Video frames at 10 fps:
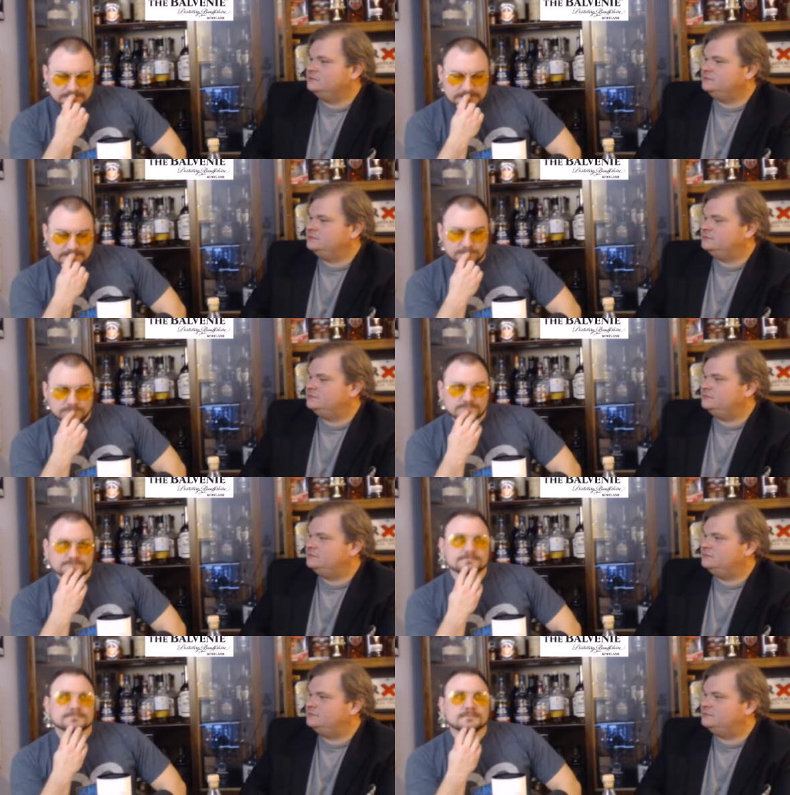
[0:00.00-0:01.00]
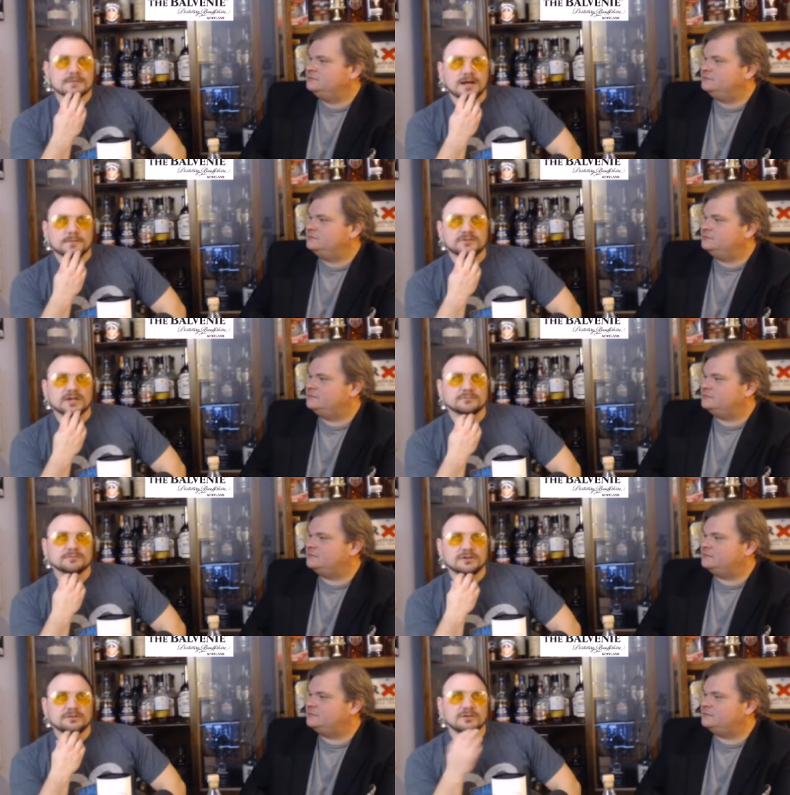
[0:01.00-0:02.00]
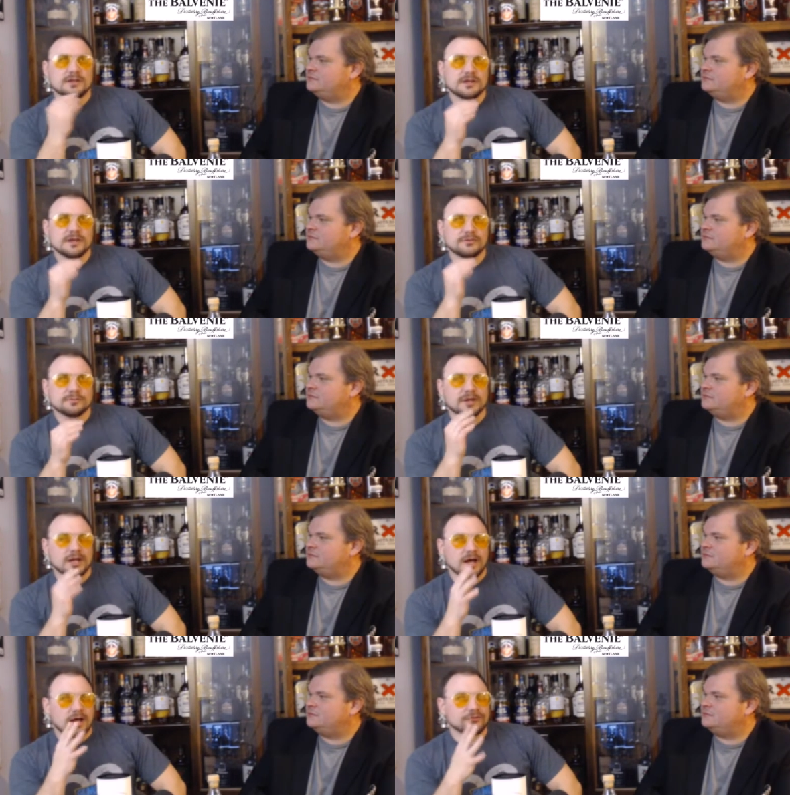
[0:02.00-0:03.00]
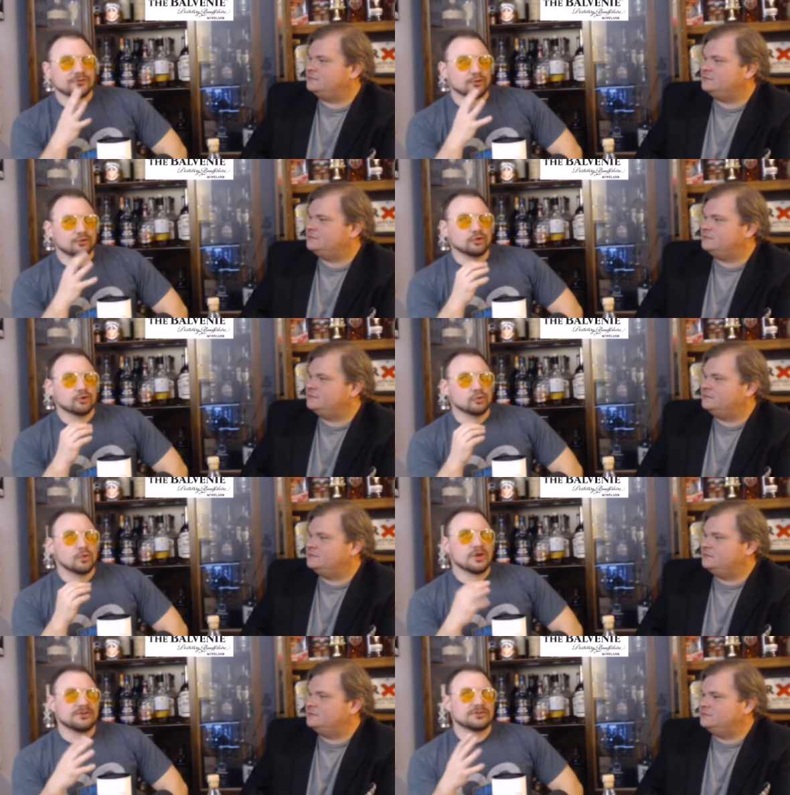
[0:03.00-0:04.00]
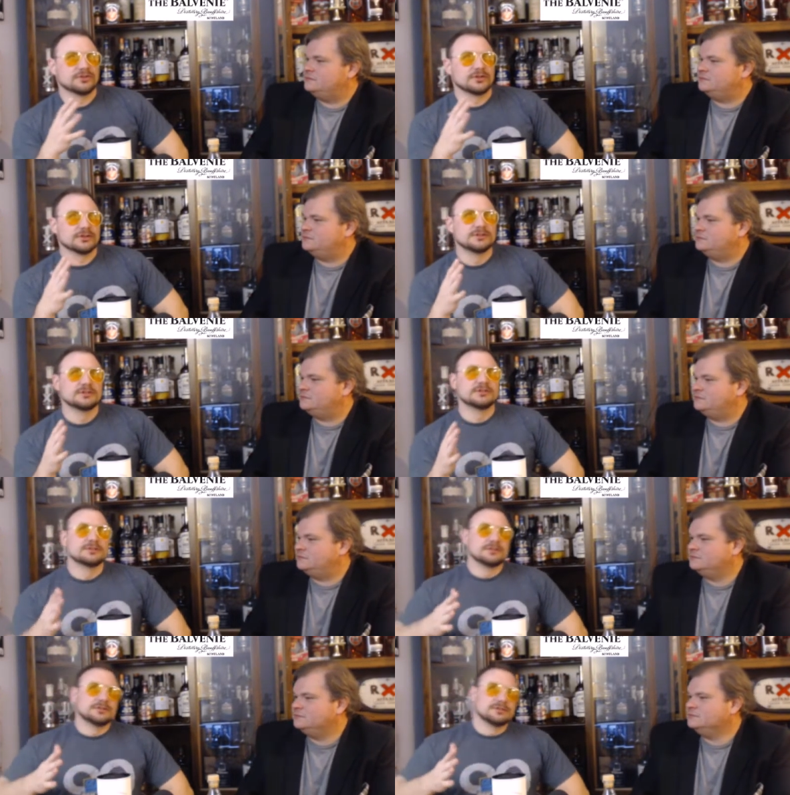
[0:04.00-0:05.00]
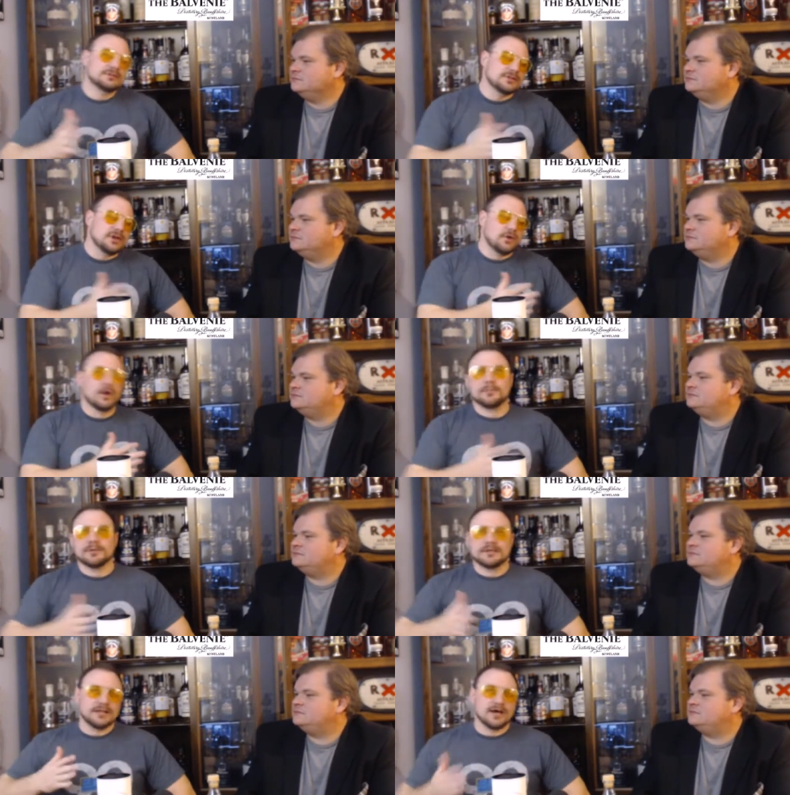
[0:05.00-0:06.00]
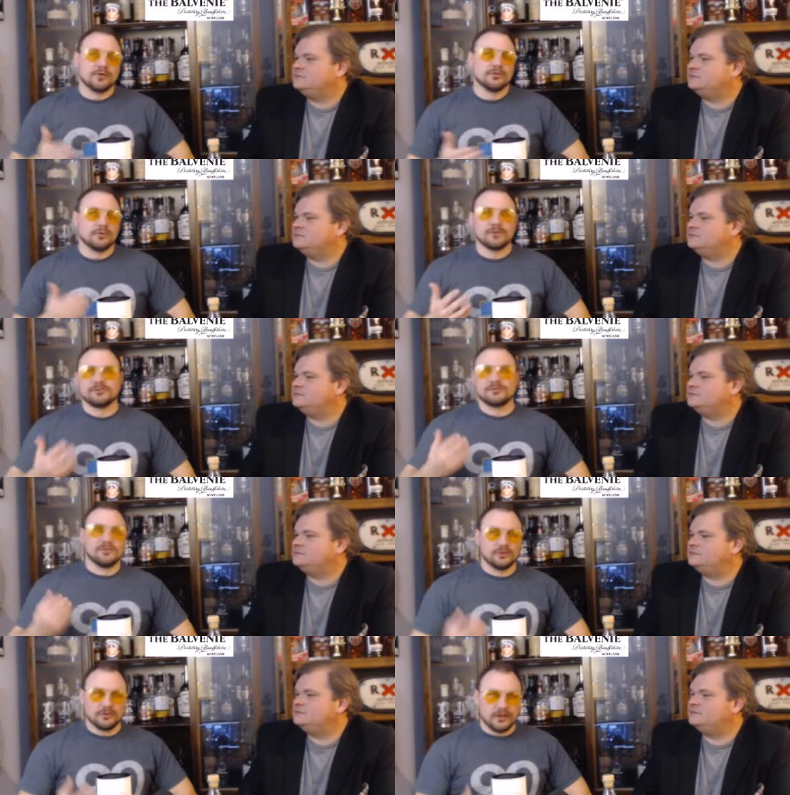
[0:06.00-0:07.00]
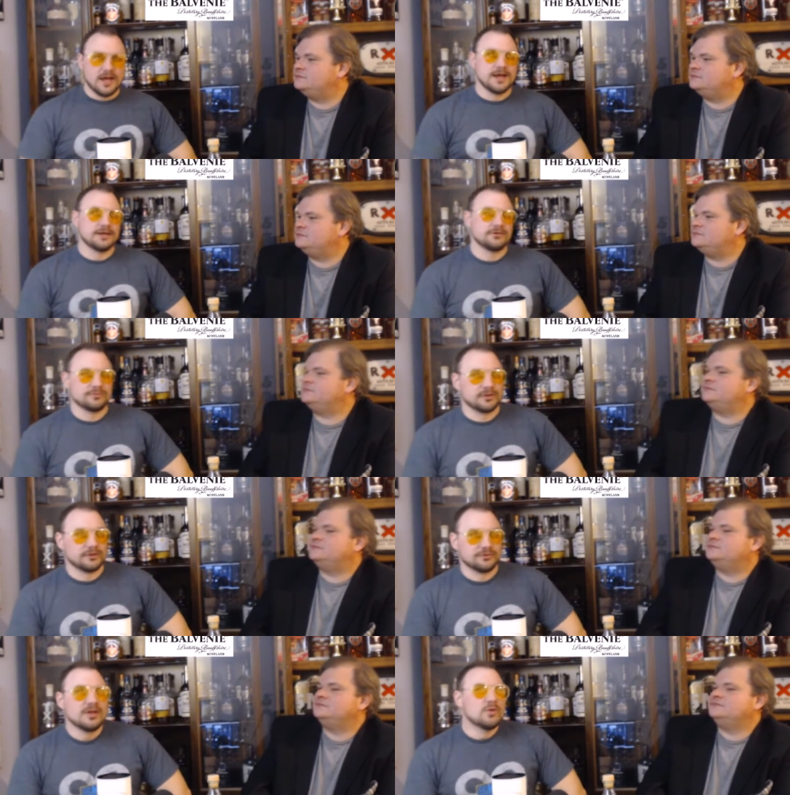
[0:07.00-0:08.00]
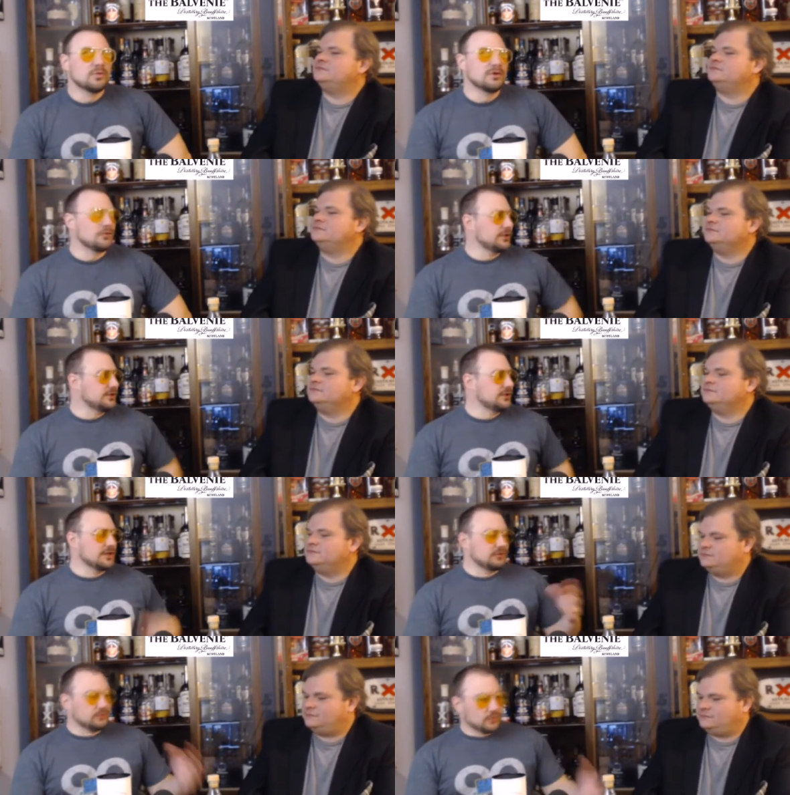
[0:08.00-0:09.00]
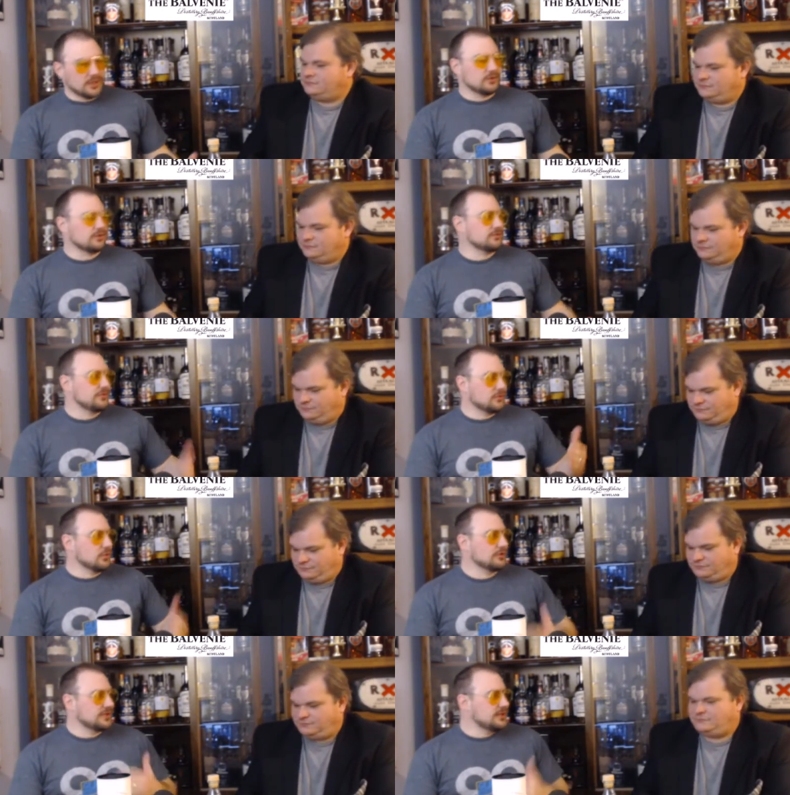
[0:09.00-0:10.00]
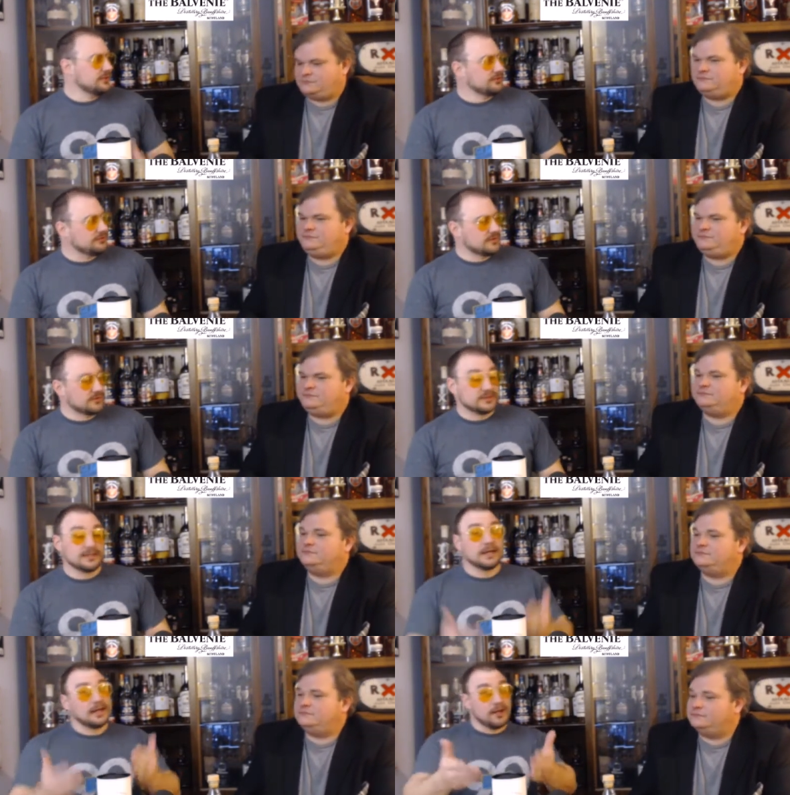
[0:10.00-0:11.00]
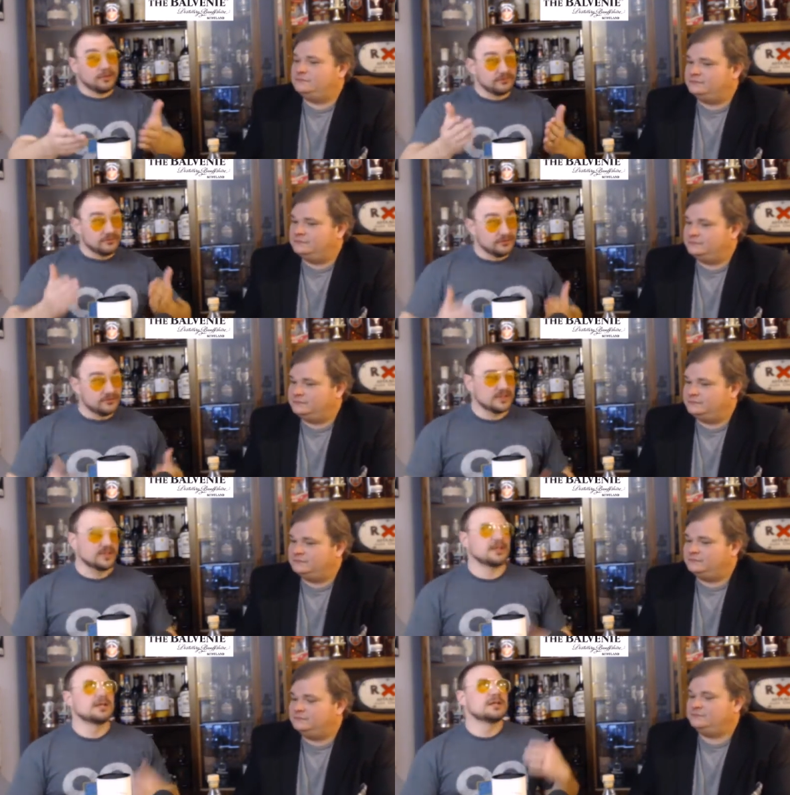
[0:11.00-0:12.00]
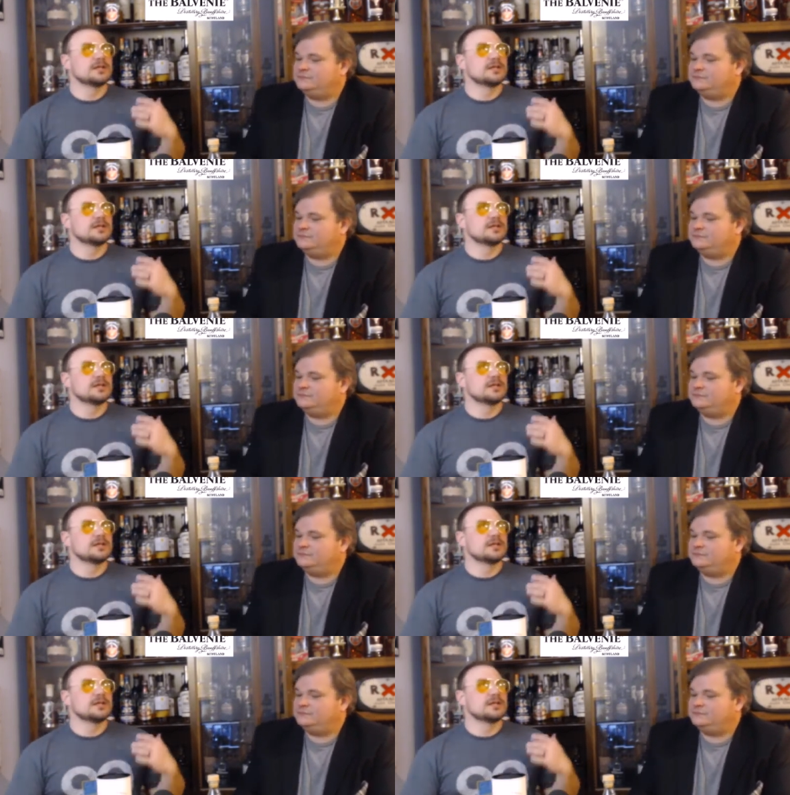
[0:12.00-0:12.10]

Speaker 1: I'm I'm tempted to say yes, but I also do want to go up and down the rest of their line just because we've only done the 12, the 14, and the 17, and now the 15.